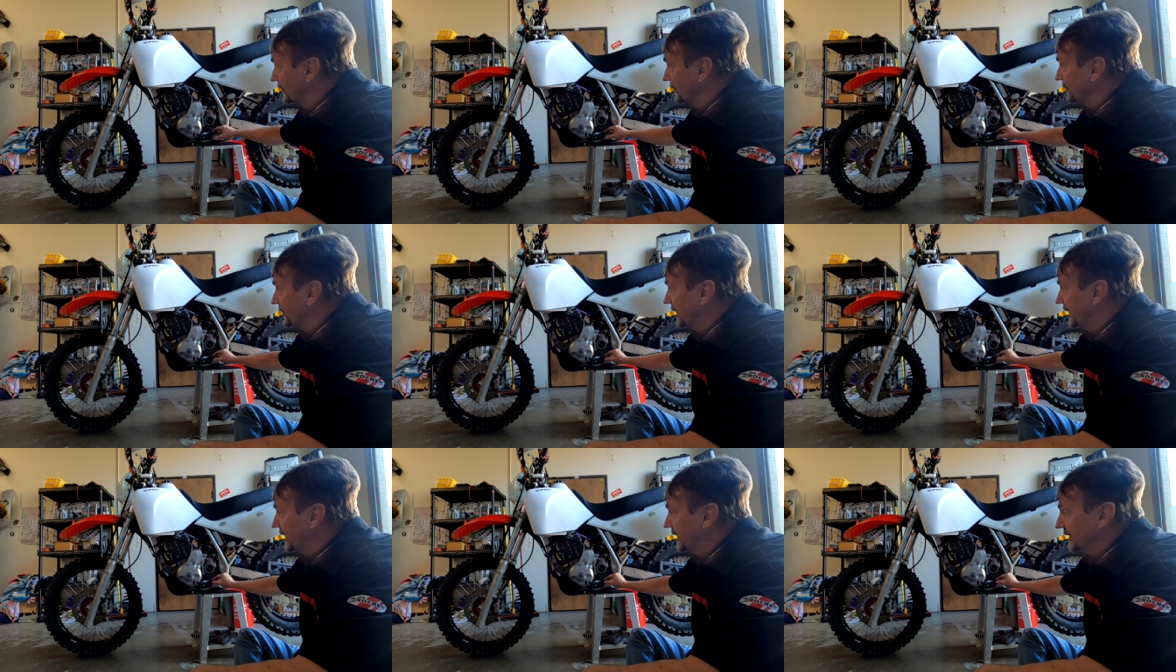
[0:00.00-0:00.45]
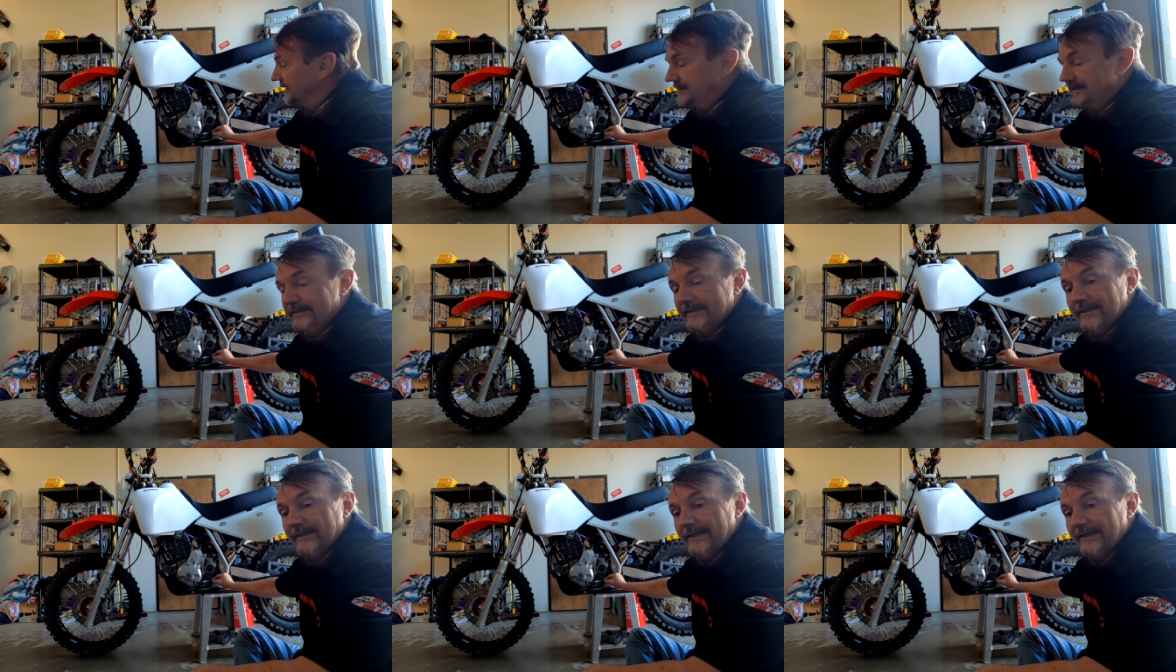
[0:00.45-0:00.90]
foot
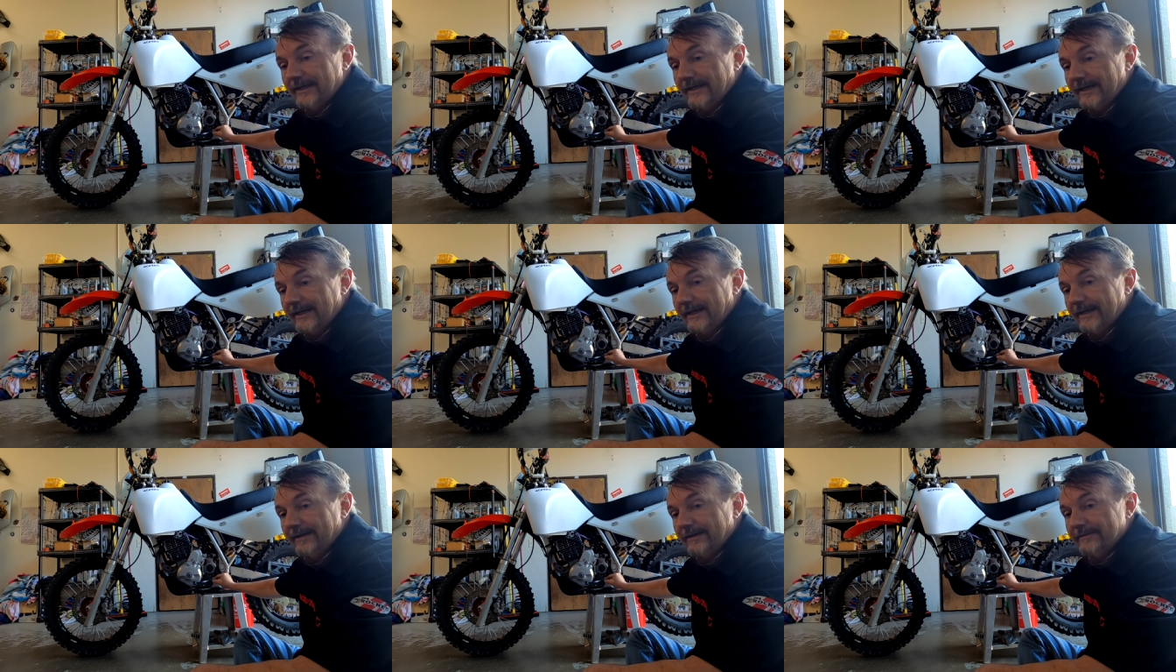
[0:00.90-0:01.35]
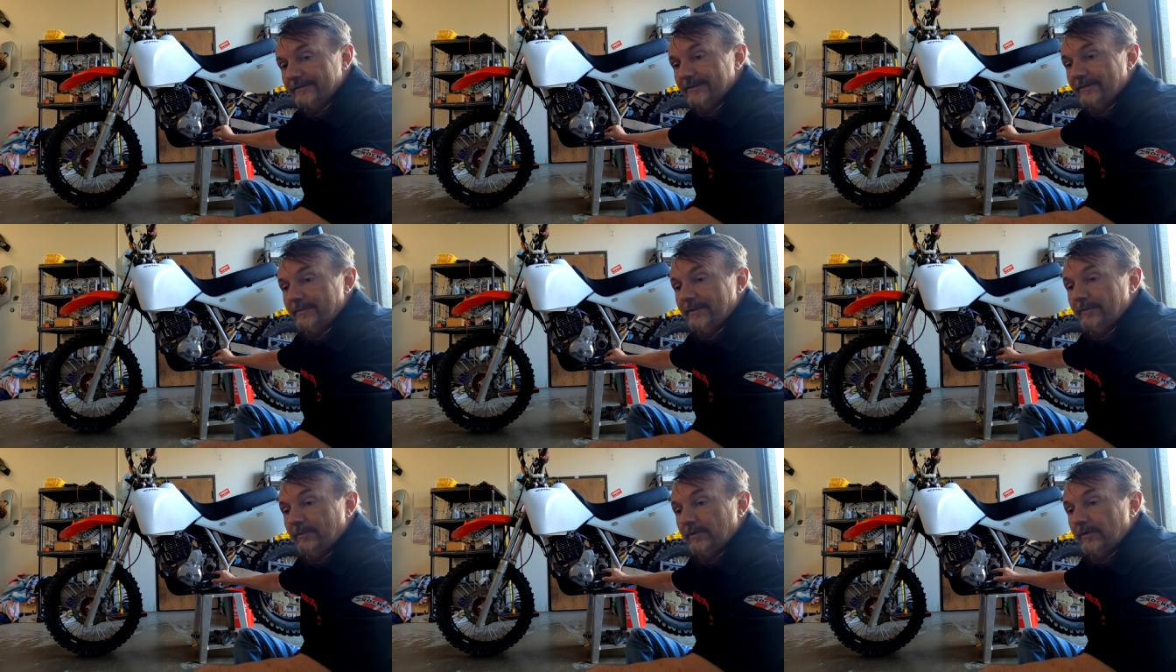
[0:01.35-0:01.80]
pegs.
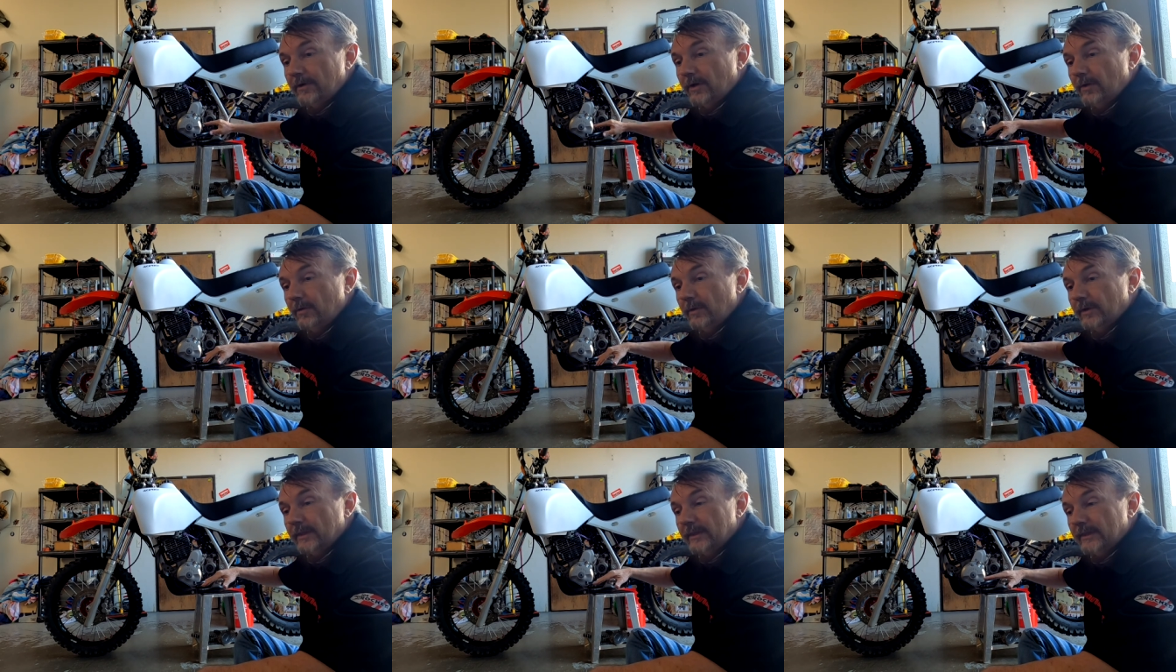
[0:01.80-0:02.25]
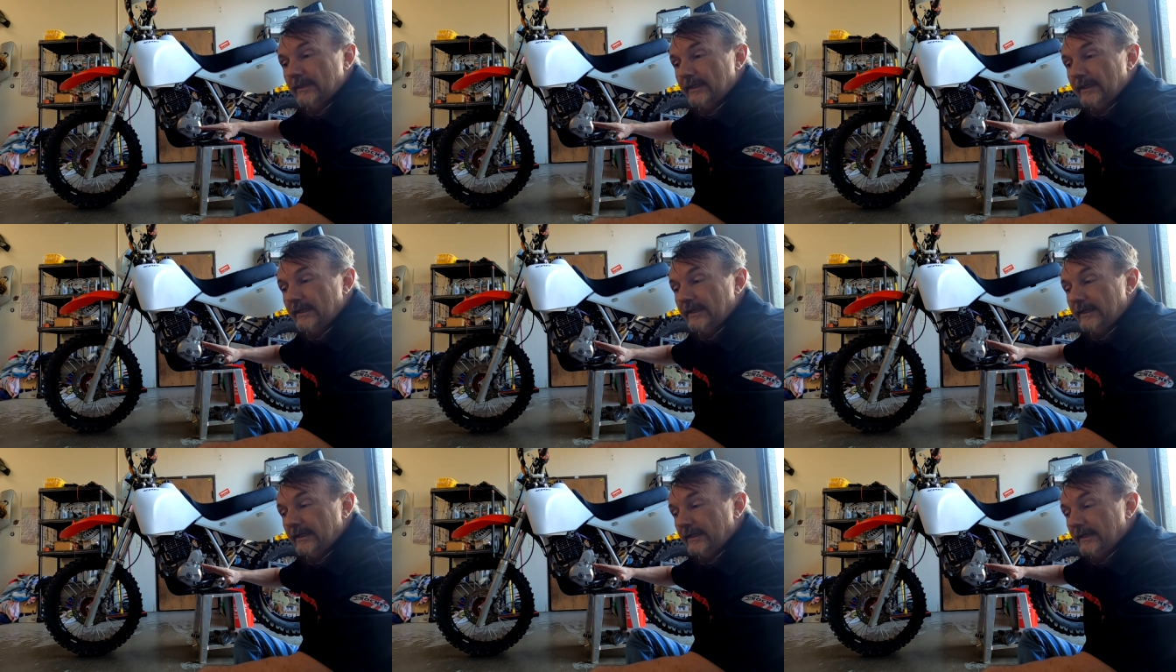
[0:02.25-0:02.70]
Some people go with
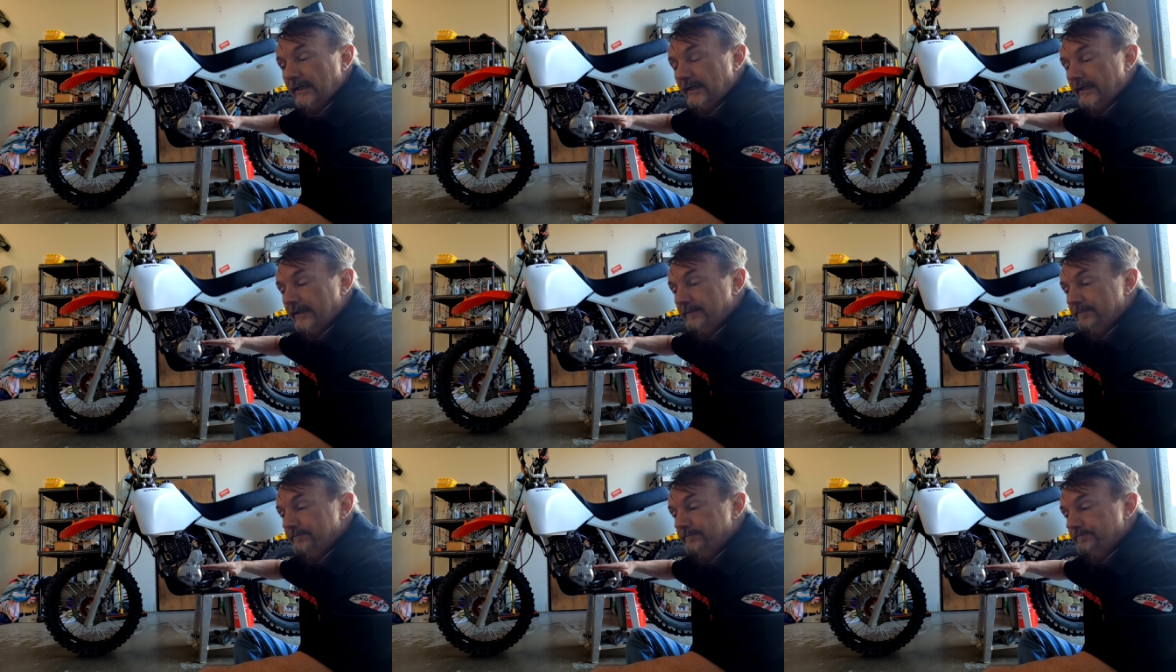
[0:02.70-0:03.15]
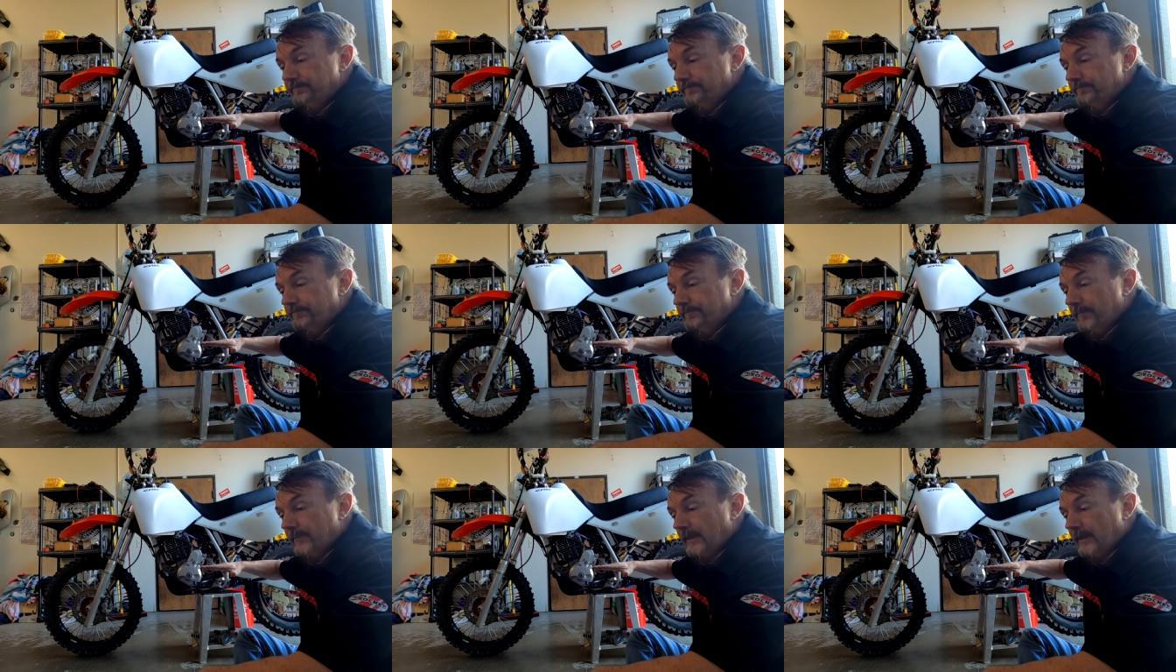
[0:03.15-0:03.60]
the
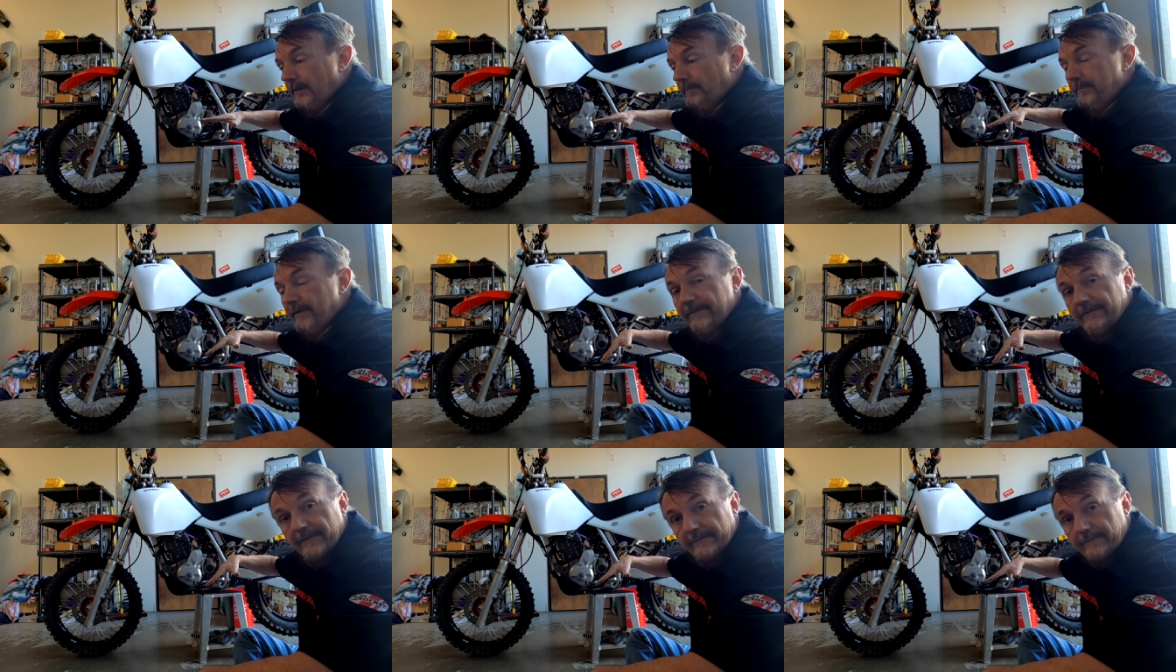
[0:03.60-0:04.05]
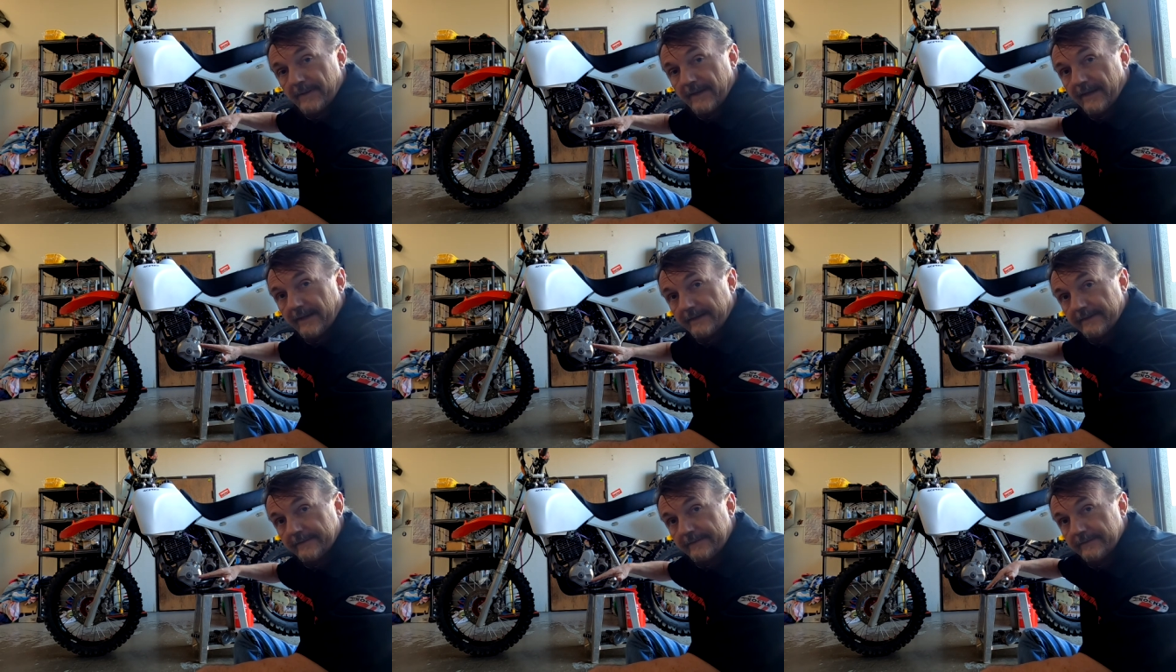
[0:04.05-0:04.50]
pivot
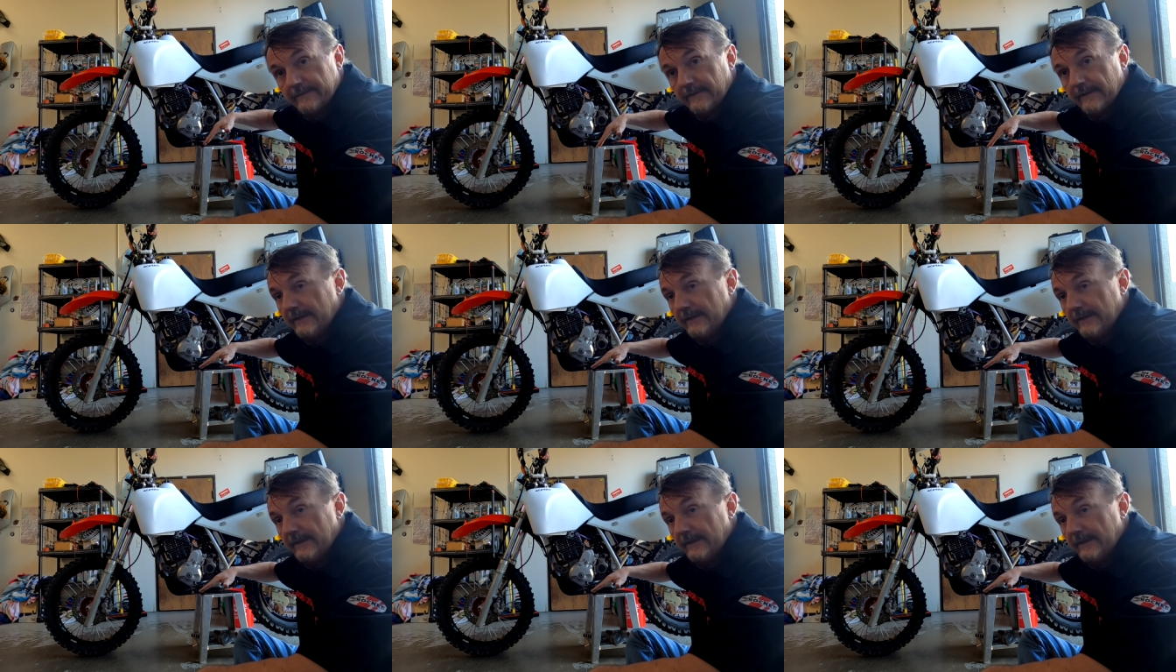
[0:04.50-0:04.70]
pegs.